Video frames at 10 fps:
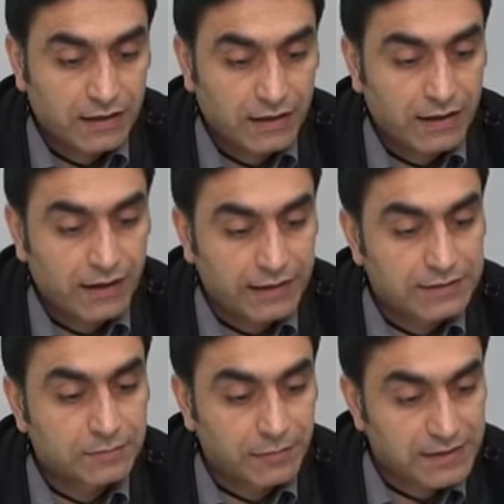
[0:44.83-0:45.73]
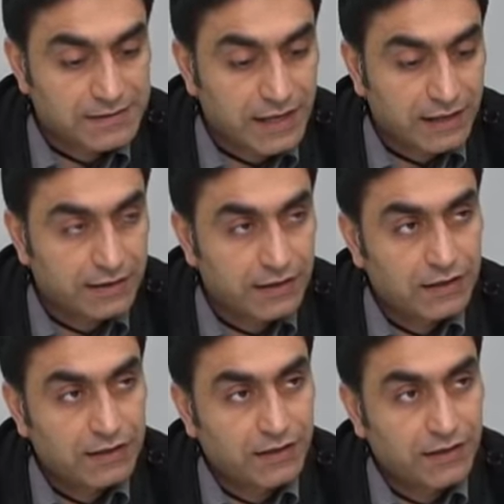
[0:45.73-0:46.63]
And may say
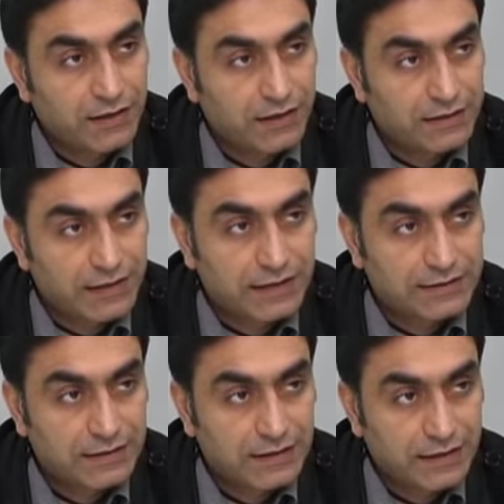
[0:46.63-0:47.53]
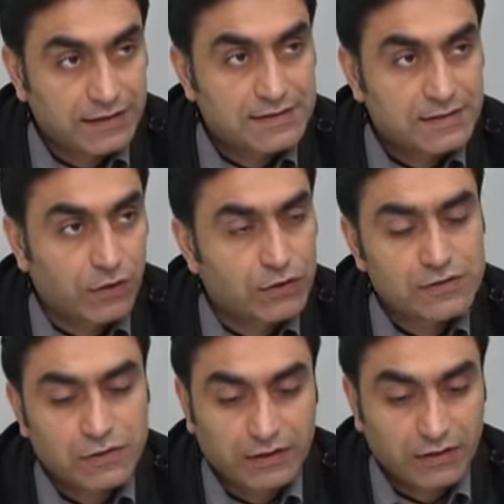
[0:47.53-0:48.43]
that it's
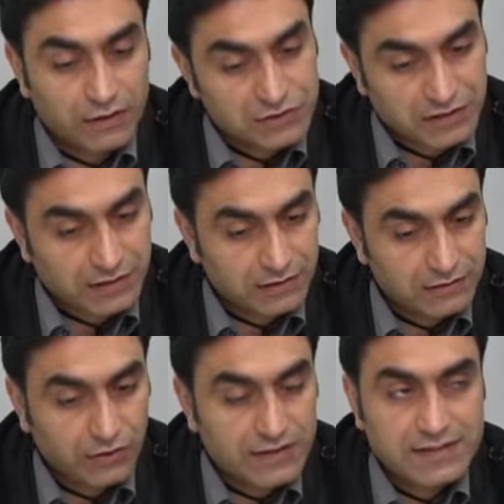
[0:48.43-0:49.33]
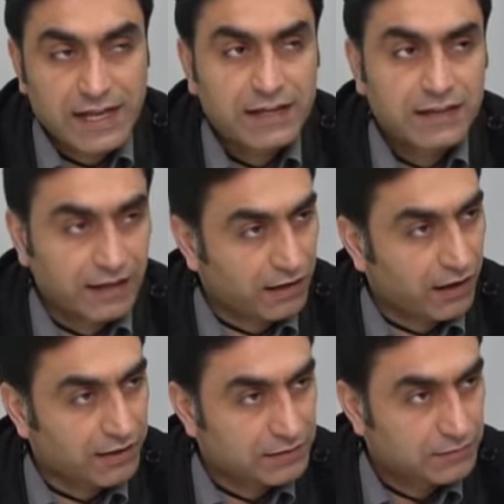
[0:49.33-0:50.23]
also illogical to assign a
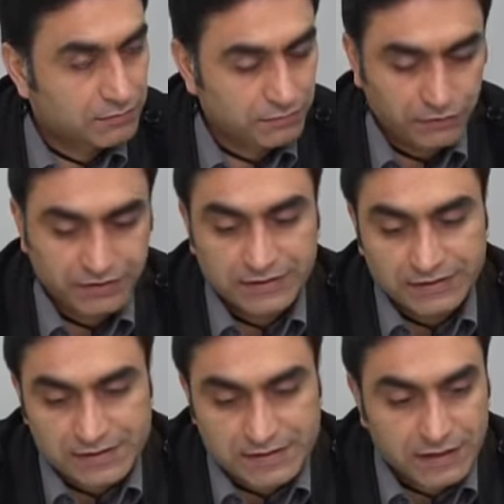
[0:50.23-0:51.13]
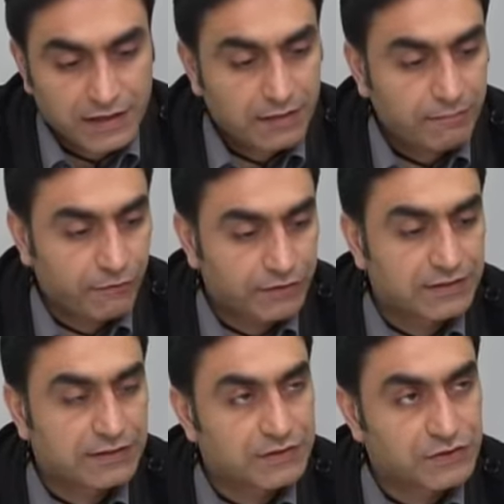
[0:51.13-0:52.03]
God. We didn't see him, we
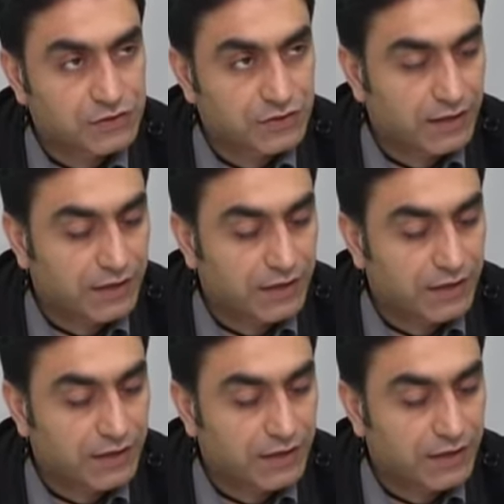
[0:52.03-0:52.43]
didn't